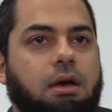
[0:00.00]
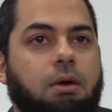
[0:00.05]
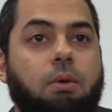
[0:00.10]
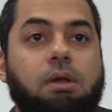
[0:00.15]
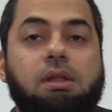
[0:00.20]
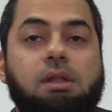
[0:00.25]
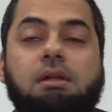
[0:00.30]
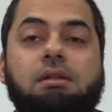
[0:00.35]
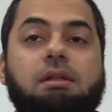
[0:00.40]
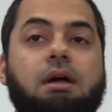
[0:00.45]

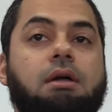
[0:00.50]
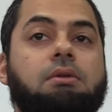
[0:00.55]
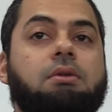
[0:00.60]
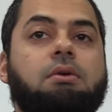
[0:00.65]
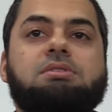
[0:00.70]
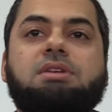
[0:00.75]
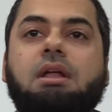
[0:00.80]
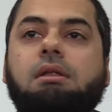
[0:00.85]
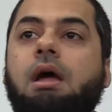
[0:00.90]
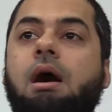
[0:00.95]
Well, Allah
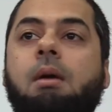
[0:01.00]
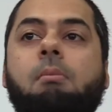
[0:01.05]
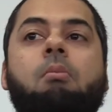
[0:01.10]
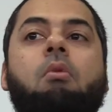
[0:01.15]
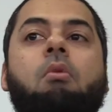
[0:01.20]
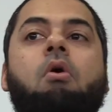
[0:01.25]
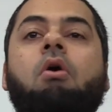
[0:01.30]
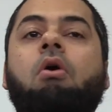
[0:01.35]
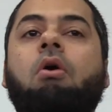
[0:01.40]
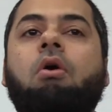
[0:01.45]
knows a lot
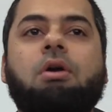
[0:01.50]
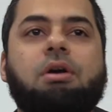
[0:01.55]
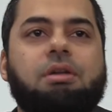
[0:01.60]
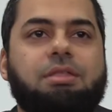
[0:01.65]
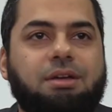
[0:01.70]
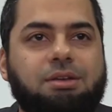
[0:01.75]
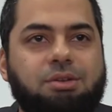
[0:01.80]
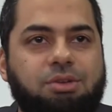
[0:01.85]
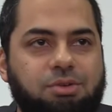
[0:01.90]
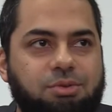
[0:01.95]
more
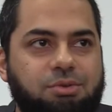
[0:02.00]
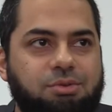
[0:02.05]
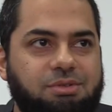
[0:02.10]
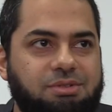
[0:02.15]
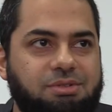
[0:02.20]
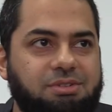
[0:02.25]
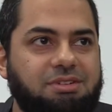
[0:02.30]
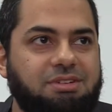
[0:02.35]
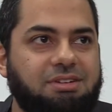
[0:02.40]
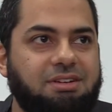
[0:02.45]
than you,
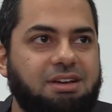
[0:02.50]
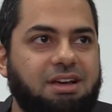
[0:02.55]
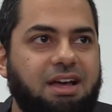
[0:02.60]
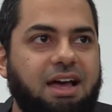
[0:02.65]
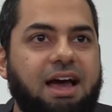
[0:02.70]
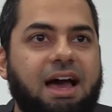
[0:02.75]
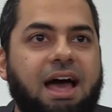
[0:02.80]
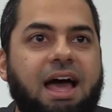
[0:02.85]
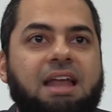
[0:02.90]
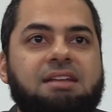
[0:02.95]

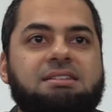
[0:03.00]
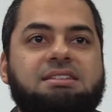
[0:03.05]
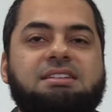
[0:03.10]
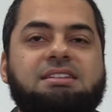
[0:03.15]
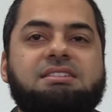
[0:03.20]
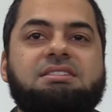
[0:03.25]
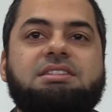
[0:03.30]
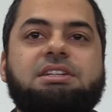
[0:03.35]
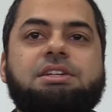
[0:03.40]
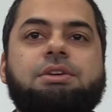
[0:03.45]
and is
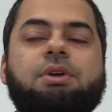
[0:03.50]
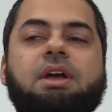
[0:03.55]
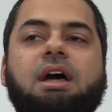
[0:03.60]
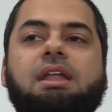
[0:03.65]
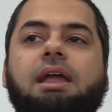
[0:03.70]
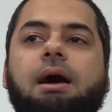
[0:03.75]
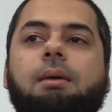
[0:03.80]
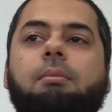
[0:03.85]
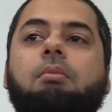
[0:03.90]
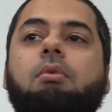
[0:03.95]
considering a
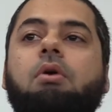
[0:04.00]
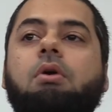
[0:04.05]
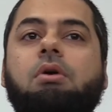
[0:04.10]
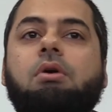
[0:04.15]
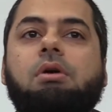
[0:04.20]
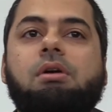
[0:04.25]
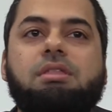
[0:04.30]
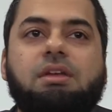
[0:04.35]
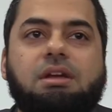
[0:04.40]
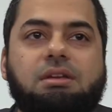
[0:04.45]
lot
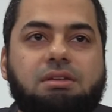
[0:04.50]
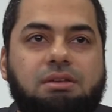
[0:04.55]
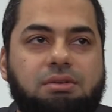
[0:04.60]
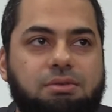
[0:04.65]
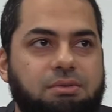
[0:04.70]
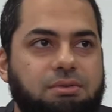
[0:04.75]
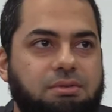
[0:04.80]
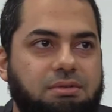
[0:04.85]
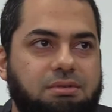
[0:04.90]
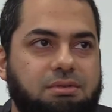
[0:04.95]
more than
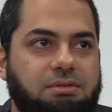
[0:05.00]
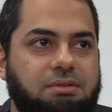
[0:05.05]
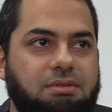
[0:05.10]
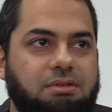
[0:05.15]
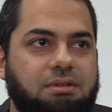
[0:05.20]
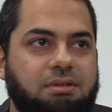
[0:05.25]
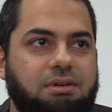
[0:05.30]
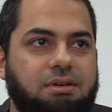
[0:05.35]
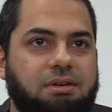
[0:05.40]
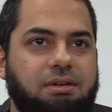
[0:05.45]
you,
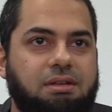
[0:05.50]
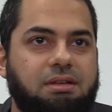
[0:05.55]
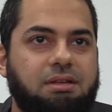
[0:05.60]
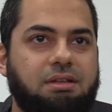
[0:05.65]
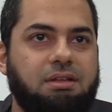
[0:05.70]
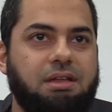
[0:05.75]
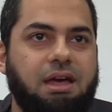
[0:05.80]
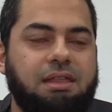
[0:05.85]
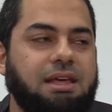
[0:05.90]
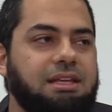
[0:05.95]

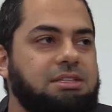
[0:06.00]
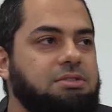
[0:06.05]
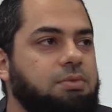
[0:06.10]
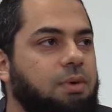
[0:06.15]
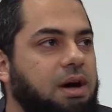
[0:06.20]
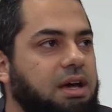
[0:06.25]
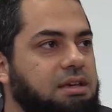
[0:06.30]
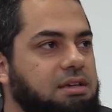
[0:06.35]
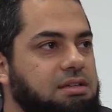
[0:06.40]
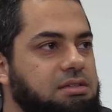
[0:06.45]
and that's
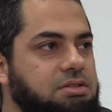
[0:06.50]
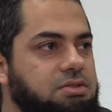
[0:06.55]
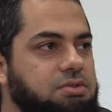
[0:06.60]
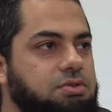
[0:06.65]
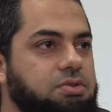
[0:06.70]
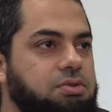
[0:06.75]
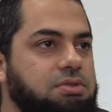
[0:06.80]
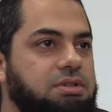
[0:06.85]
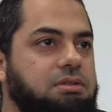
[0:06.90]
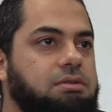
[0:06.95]
why He's
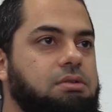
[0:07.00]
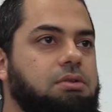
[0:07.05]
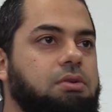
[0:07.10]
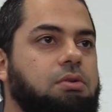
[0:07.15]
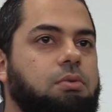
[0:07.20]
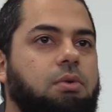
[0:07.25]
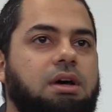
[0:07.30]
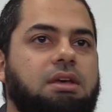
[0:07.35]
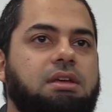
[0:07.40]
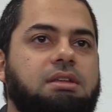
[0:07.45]
choosing to do
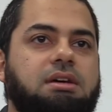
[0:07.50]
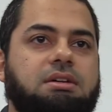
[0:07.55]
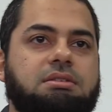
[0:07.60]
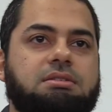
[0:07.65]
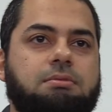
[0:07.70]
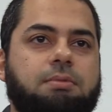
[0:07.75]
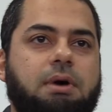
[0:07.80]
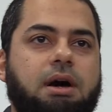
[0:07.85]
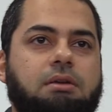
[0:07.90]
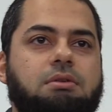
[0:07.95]
what He
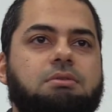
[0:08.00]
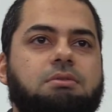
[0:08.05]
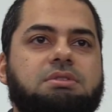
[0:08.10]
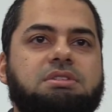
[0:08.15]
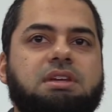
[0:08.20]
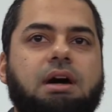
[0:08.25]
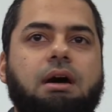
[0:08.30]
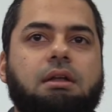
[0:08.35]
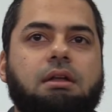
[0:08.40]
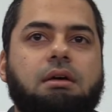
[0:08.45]
does, subhanahu wa
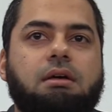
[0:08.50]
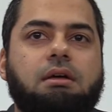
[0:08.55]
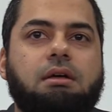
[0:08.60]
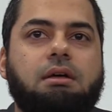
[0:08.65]
ta'ala.